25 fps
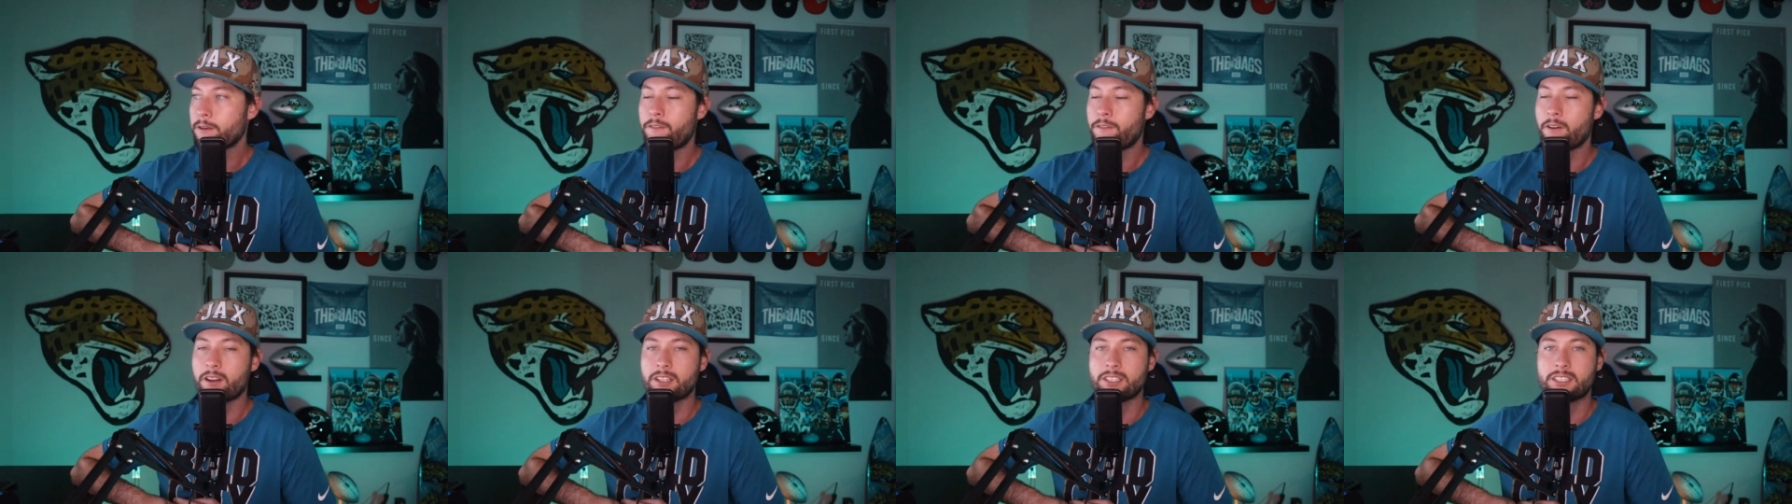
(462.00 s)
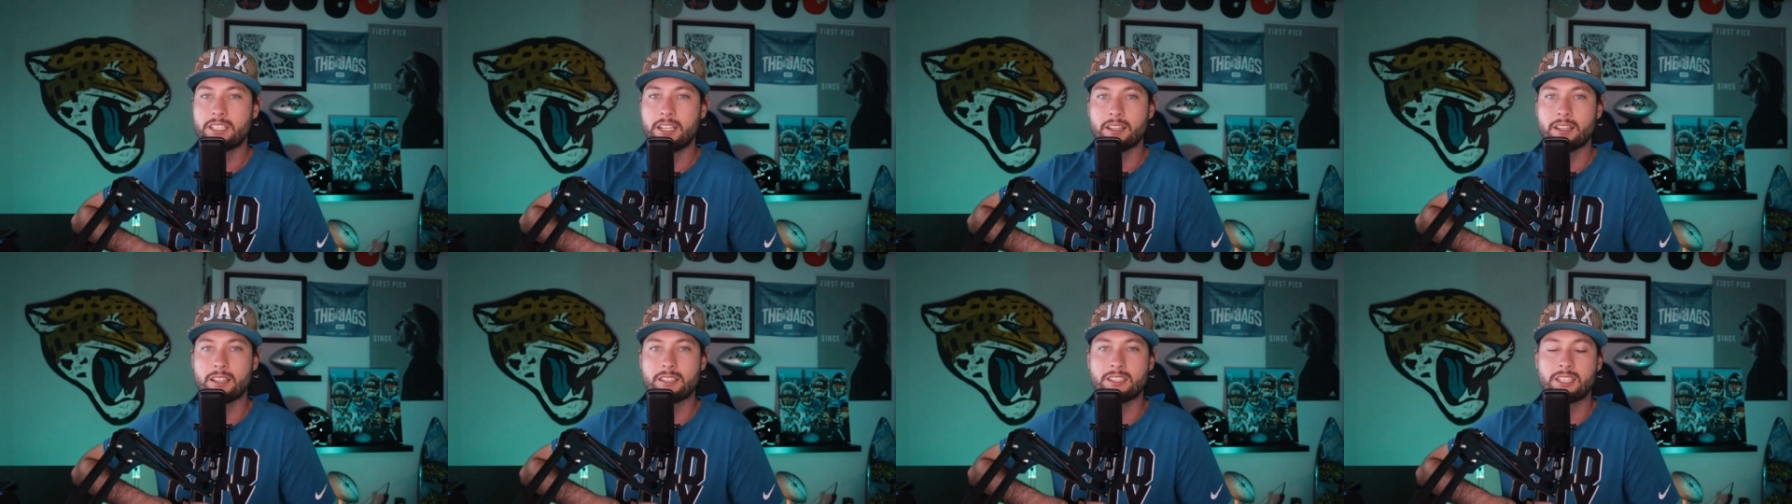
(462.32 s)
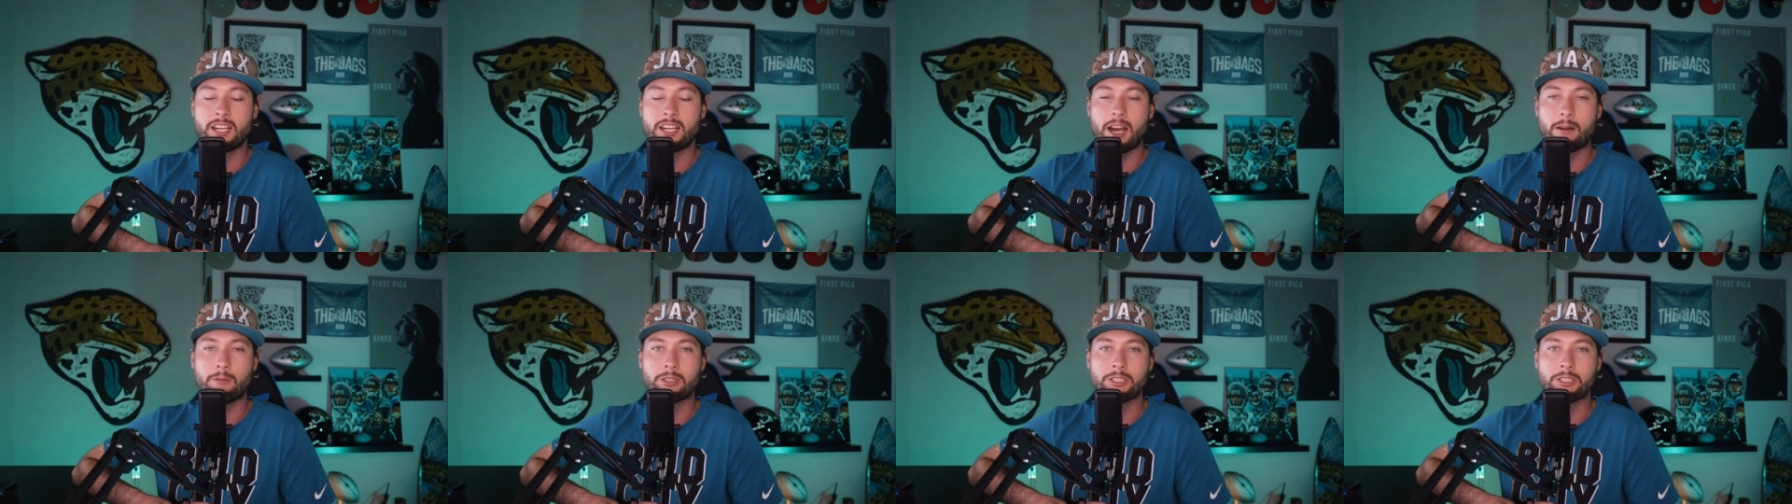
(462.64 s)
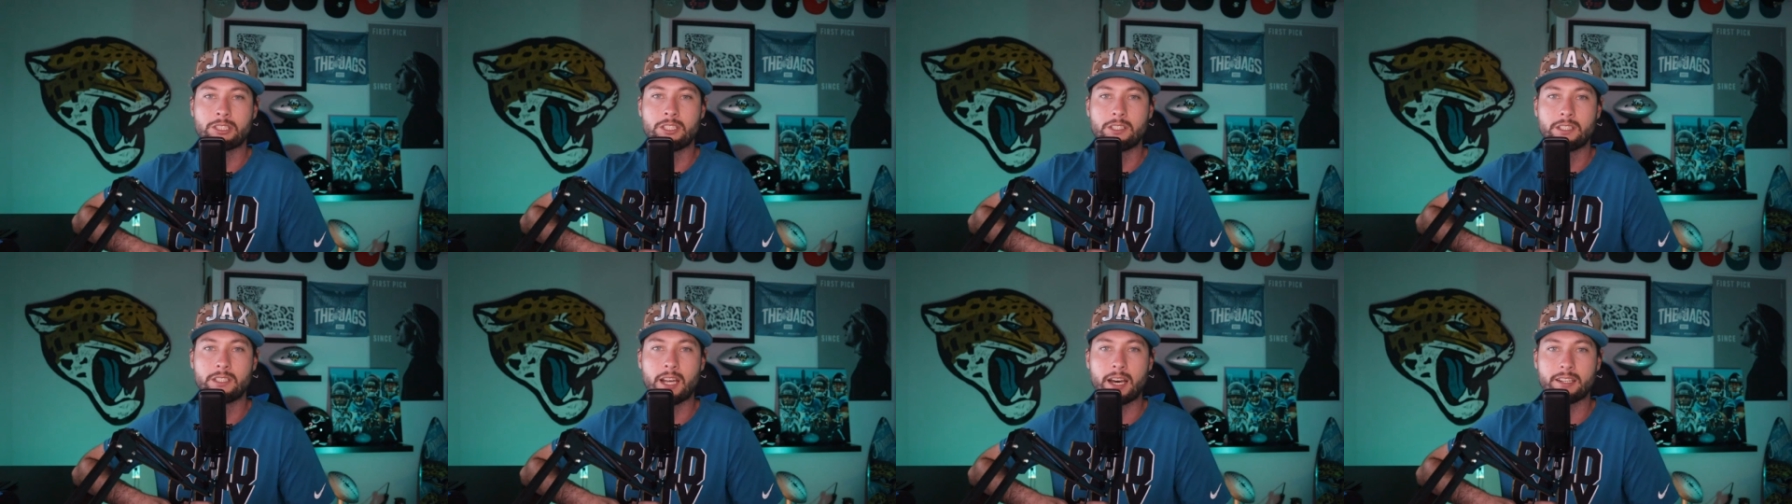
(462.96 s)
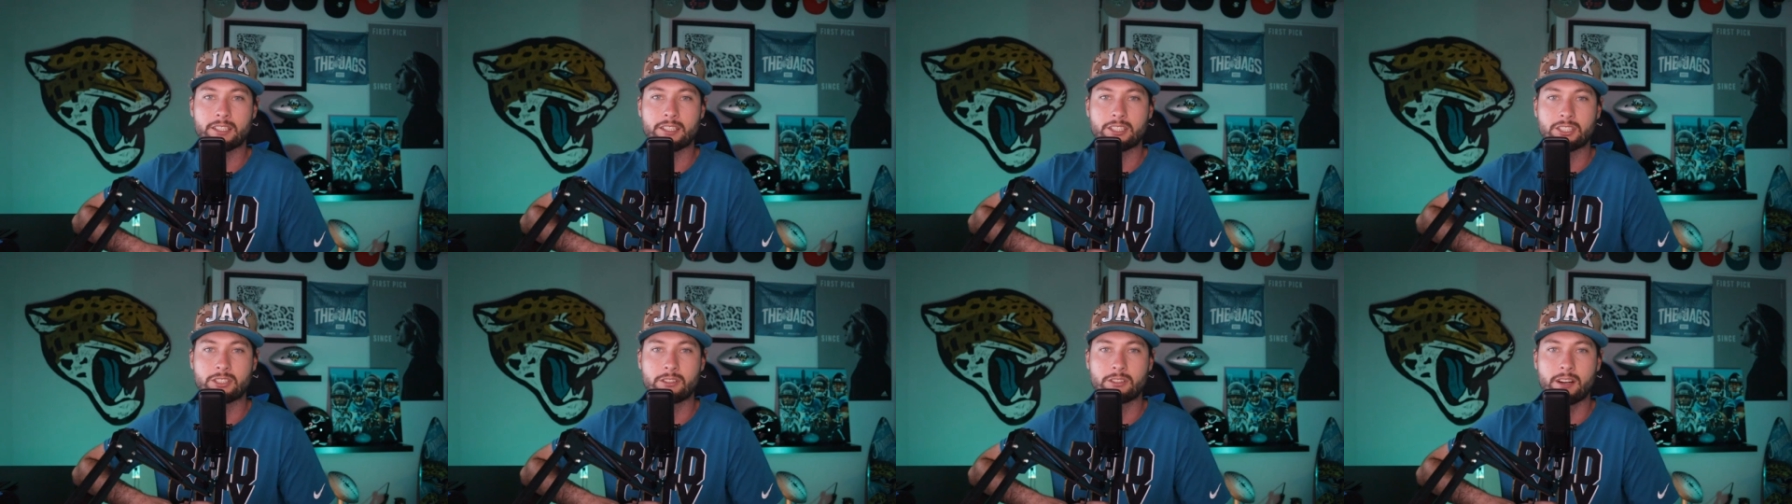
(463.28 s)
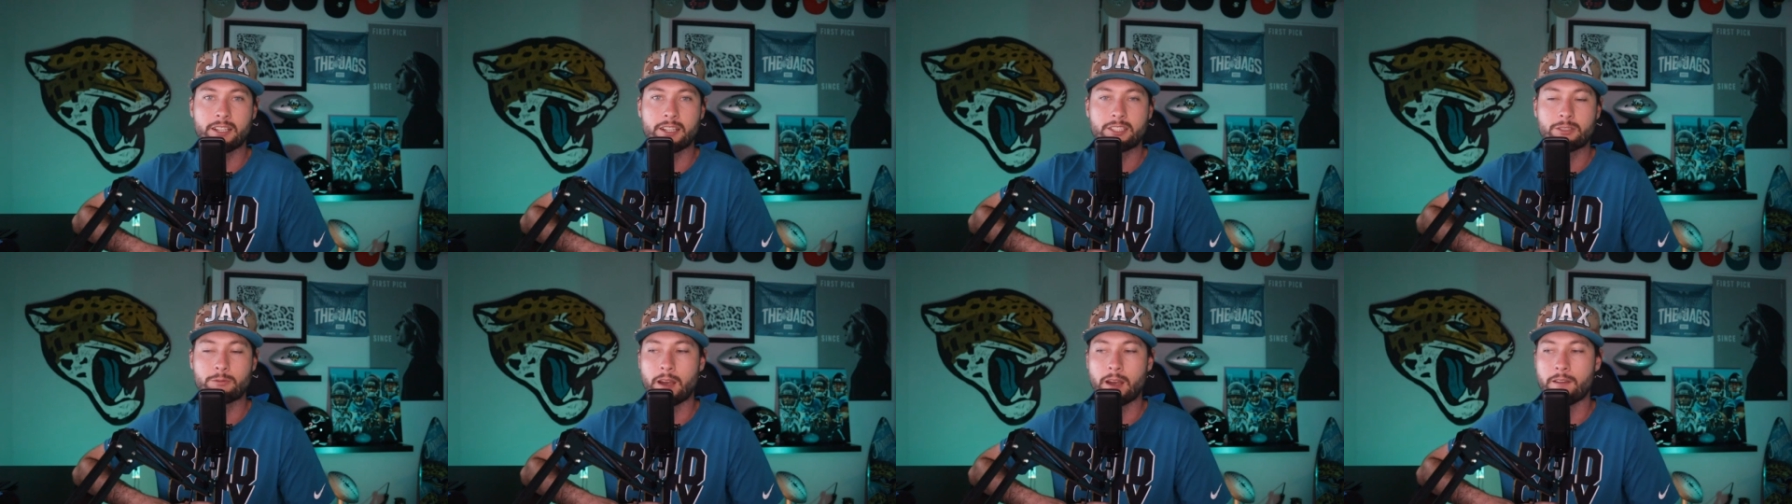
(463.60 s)
fun to see how the Jaguars do down the
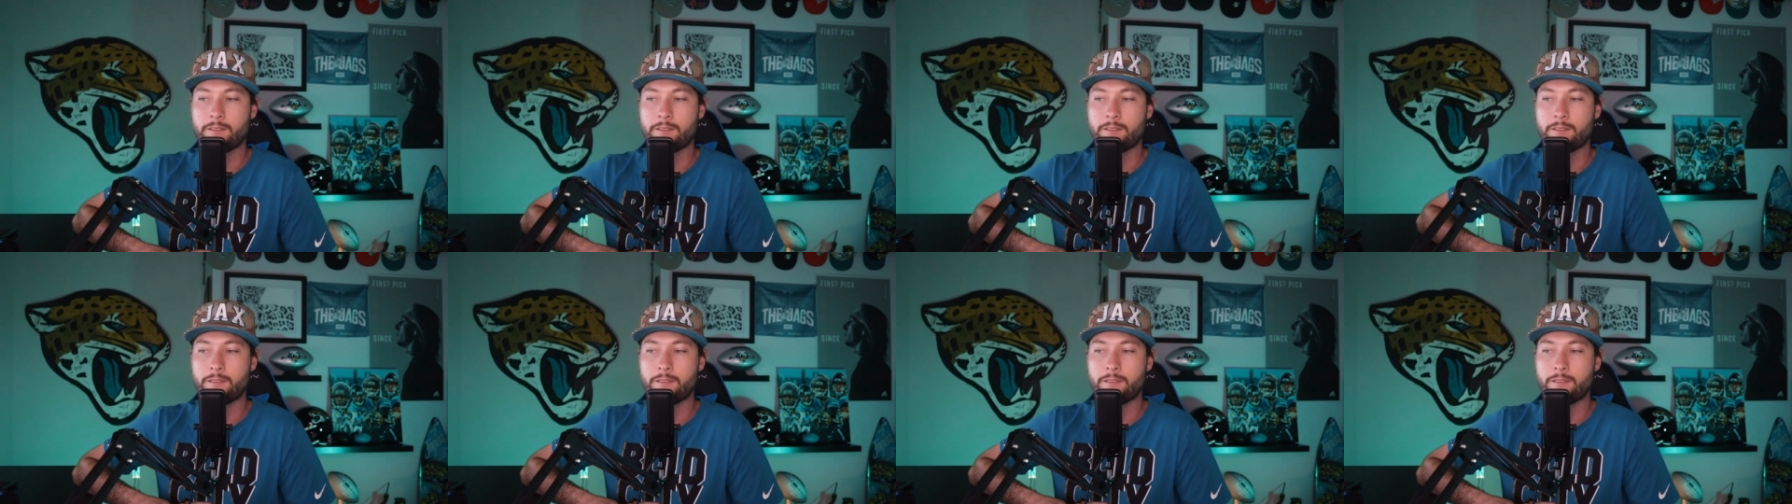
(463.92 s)
stretch.